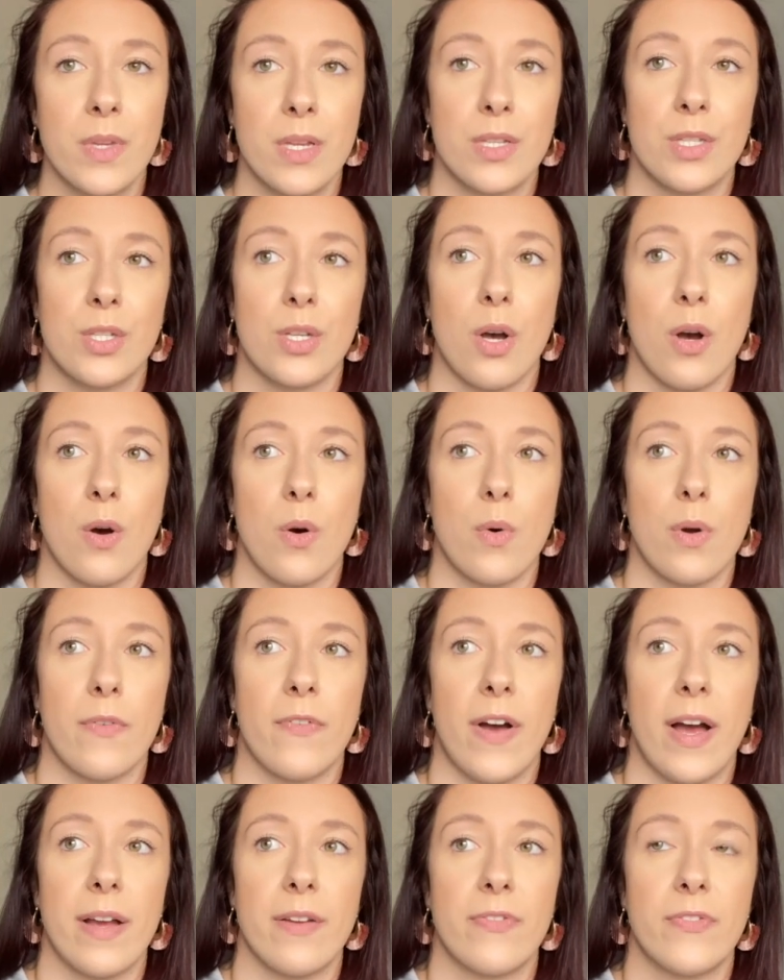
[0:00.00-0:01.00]
So if
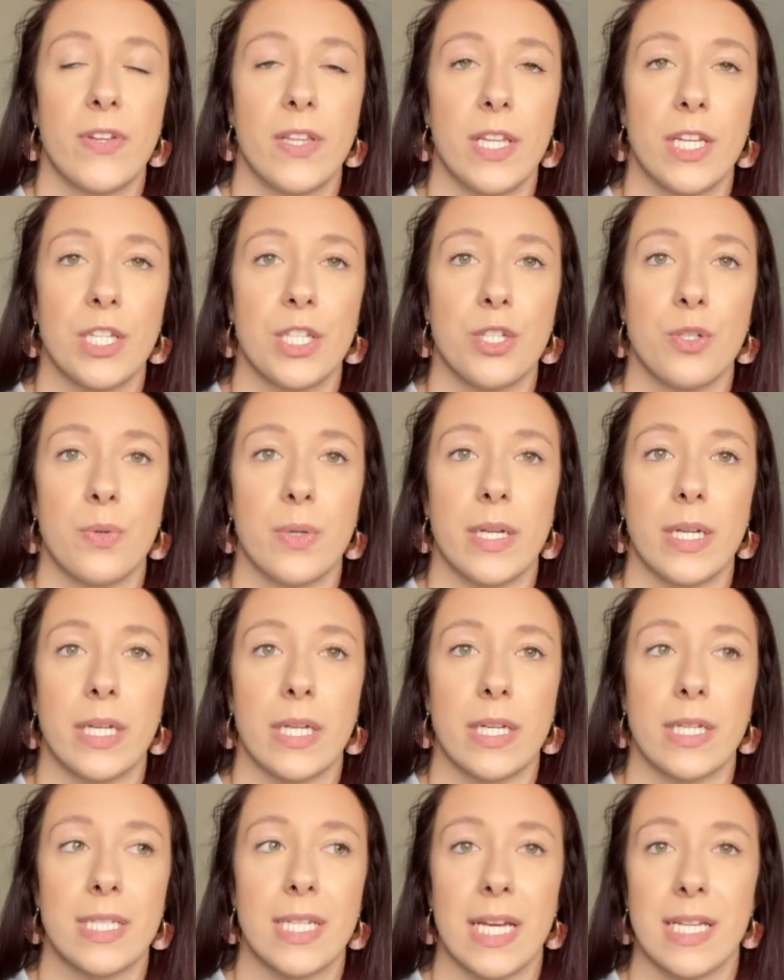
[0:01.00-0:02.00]
I feel like
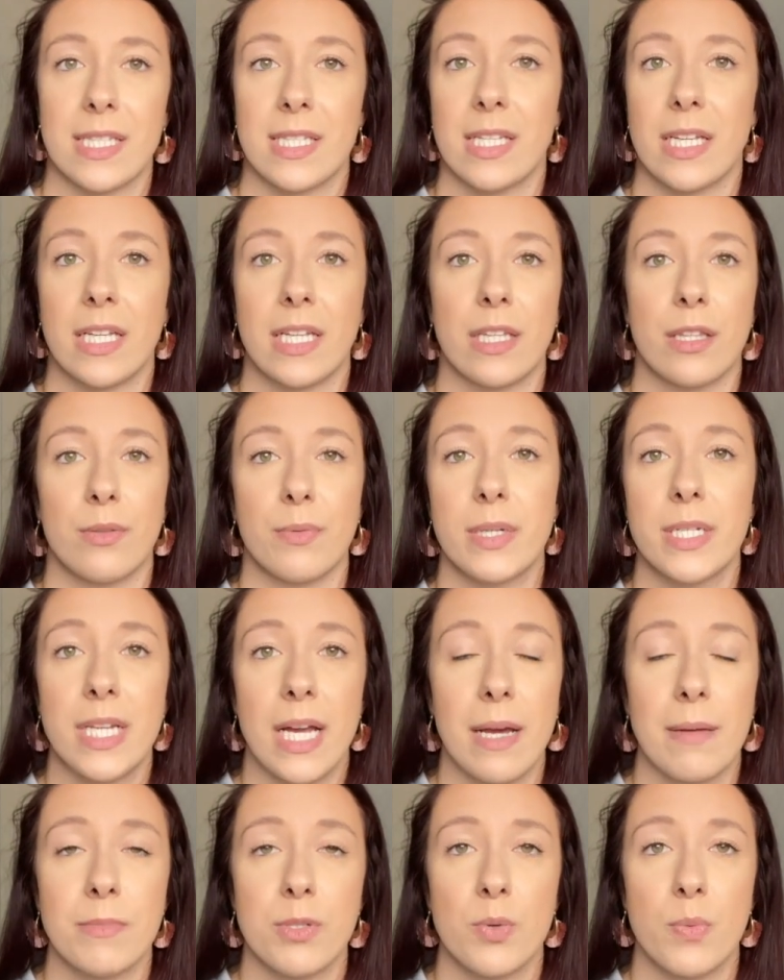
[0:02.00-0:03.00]
doing testing 3
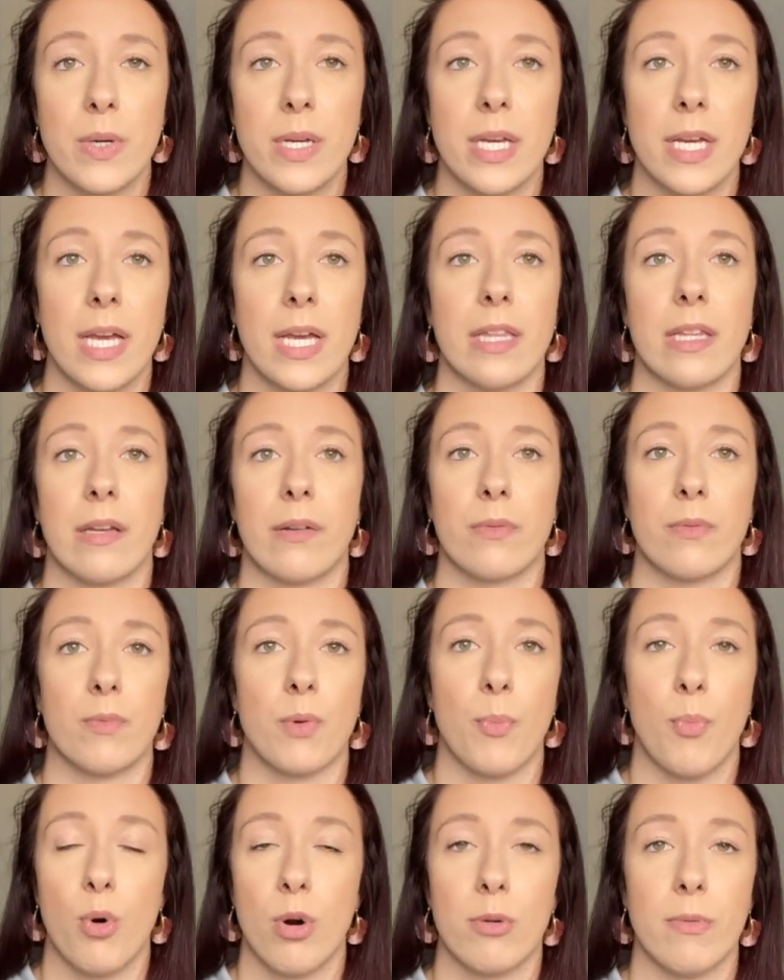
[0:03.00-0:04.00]
times a week and then
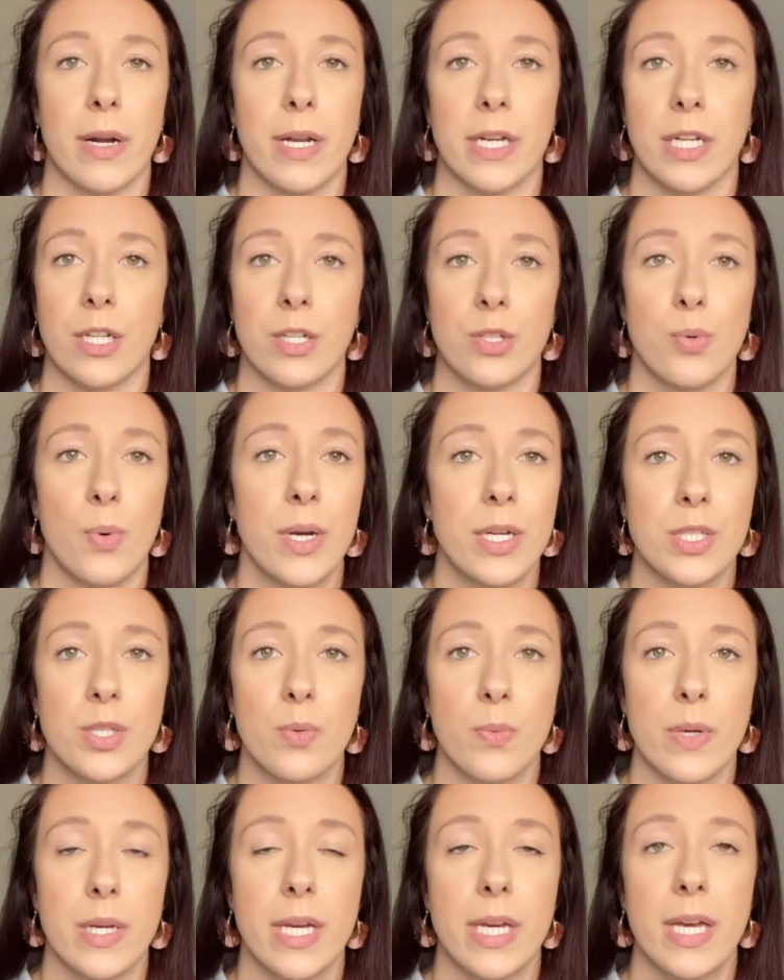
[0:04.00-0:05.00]
report writing twice a
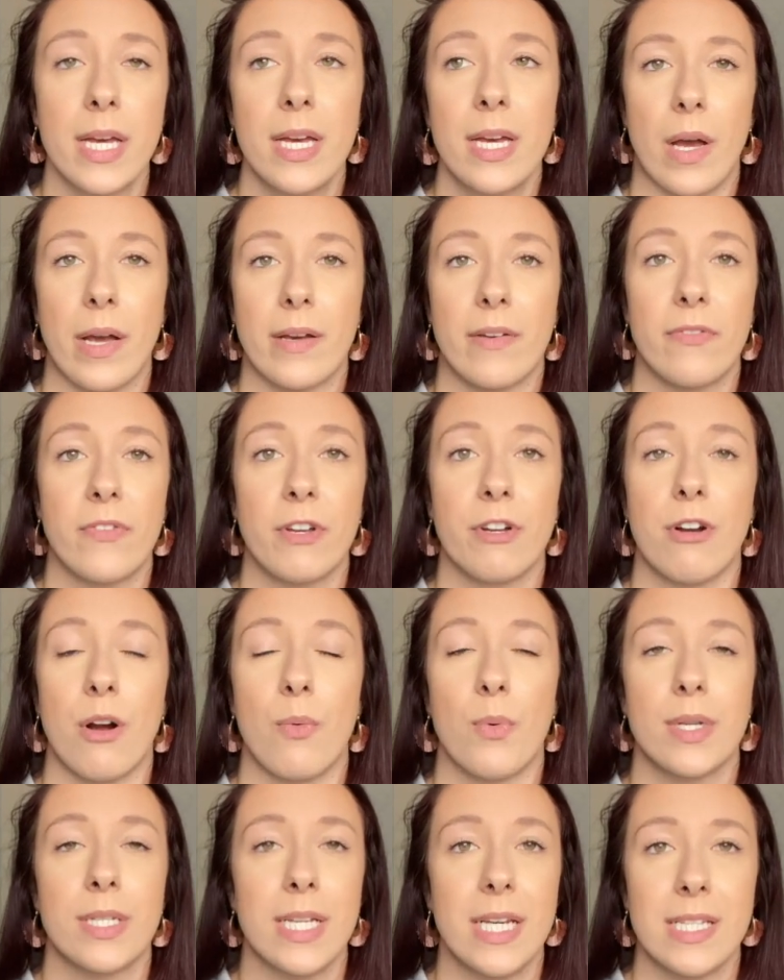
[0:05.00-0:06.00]
week, I can figure out
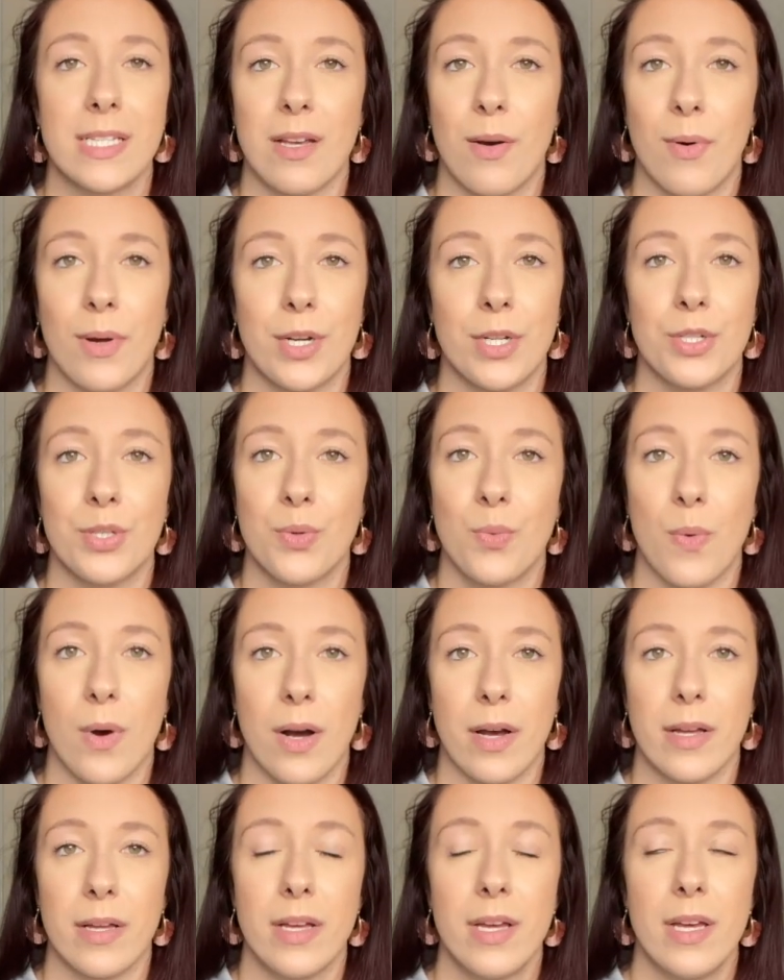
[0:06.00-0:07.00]
what days I want to do
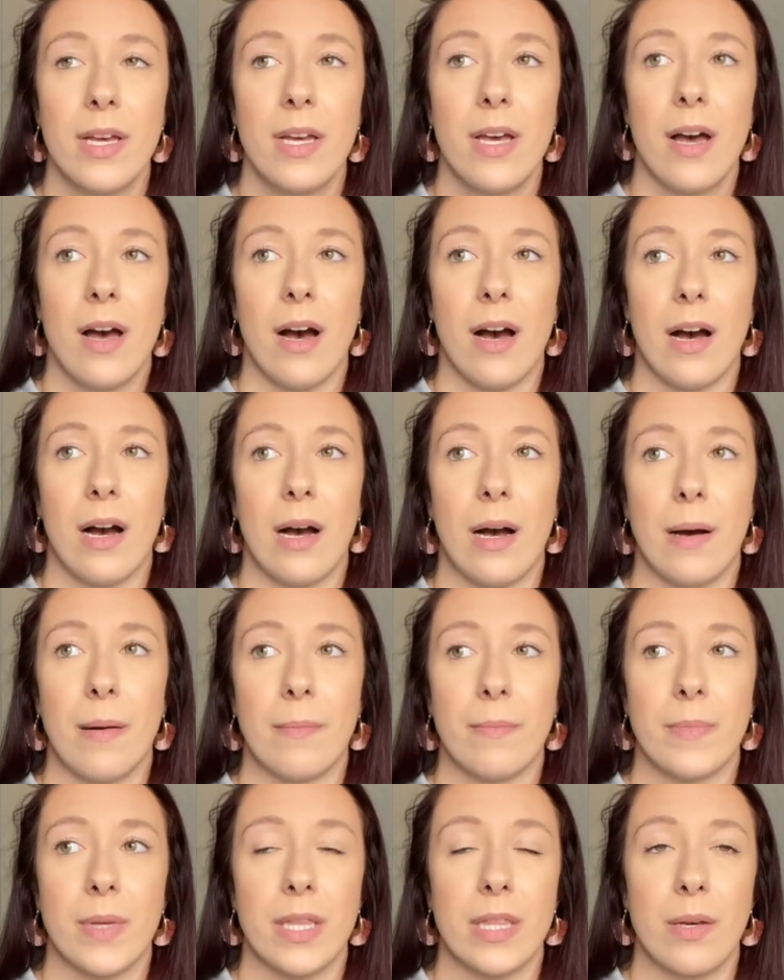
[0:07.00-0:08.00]
what,
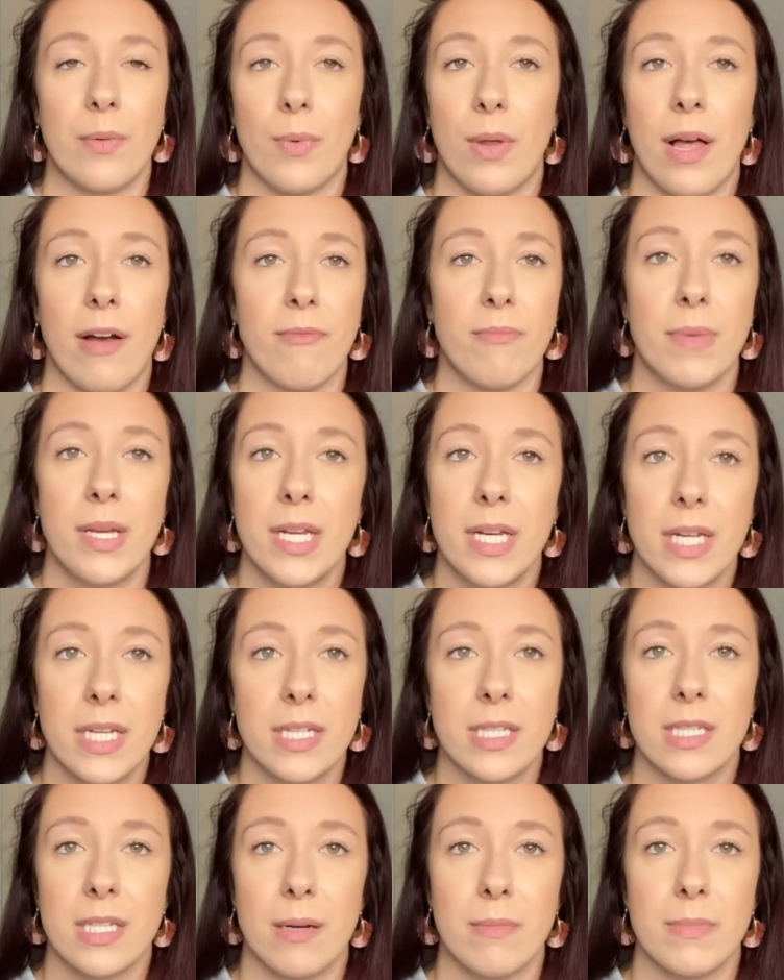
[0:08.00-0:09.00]
and then we'll have
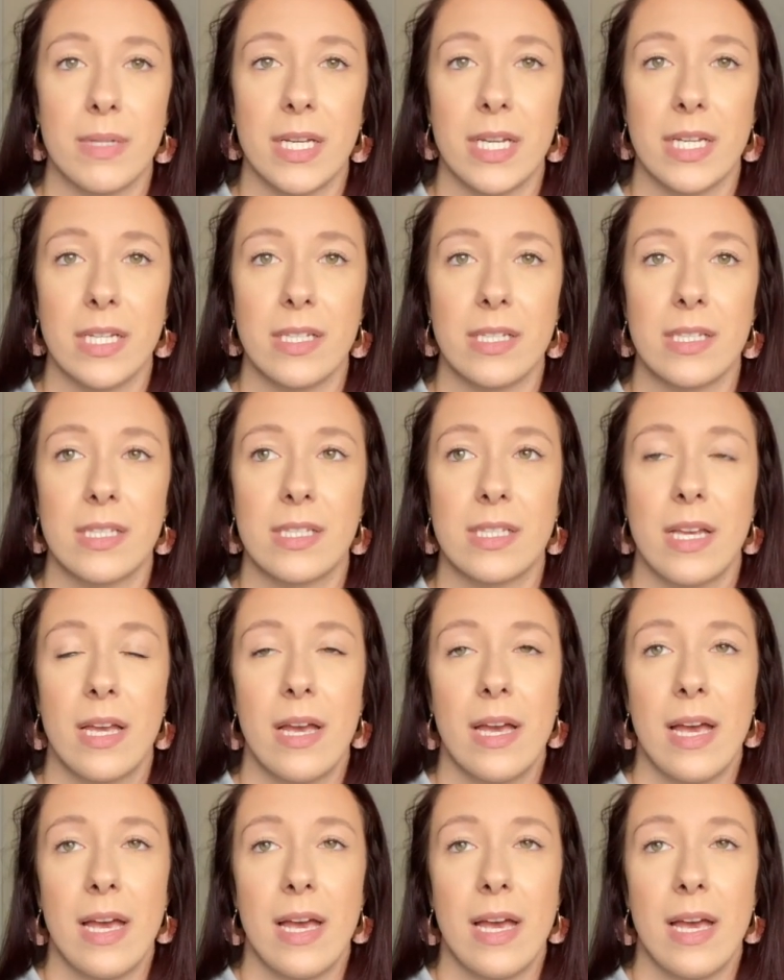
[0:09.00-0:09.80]
meetings some days.